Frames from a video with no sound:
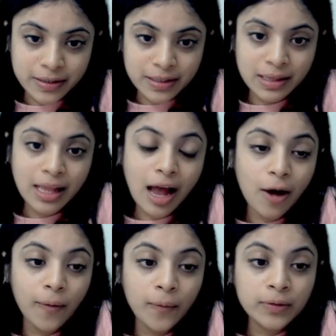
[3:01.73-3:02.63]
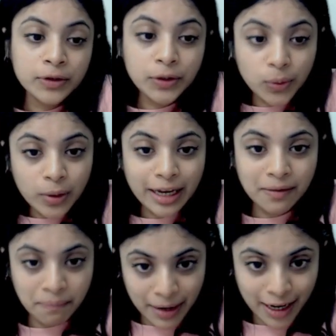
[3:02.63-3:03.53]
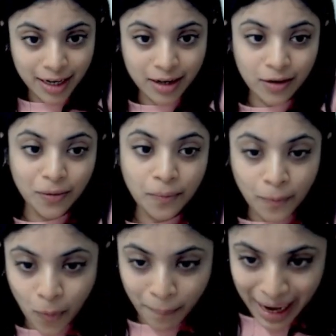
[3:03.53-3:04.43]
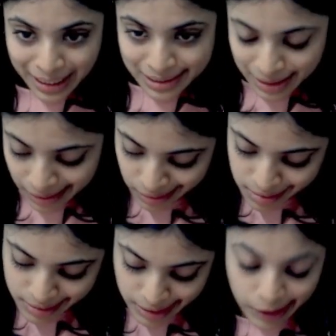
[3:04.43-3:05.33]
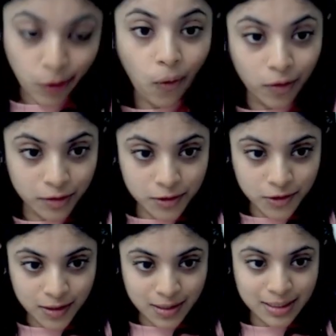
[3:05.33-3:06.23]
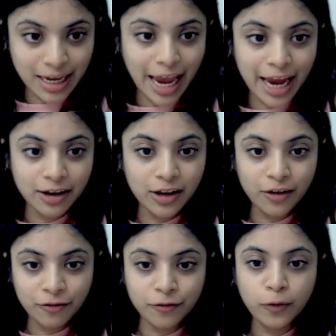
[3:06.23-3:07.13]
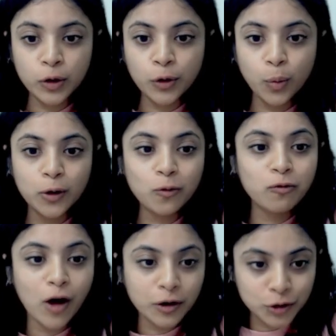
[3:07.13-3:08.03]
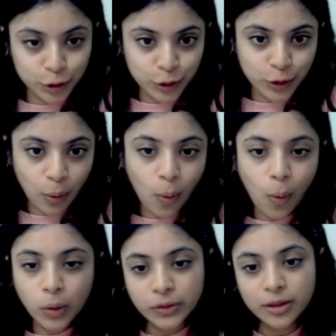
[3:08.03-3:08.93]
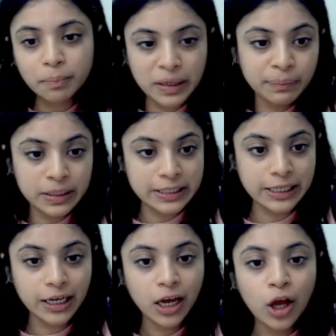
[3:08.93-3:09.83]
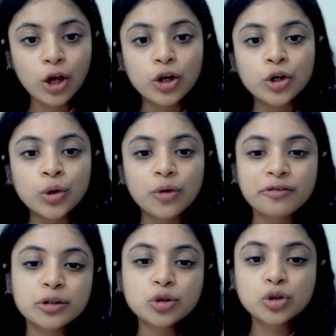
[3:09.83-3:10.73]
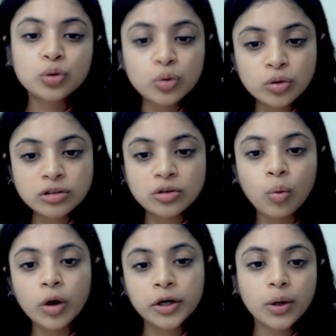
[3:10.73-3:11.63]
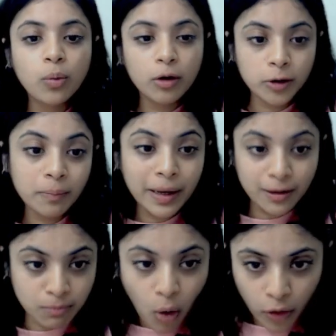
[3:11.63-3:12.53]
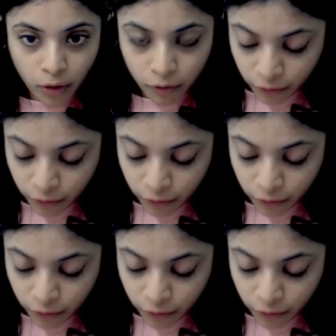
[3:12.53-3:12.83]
Now you can make bicycles and oranges, and if you want to function on the PPC, you have to choose what do you want to make more of.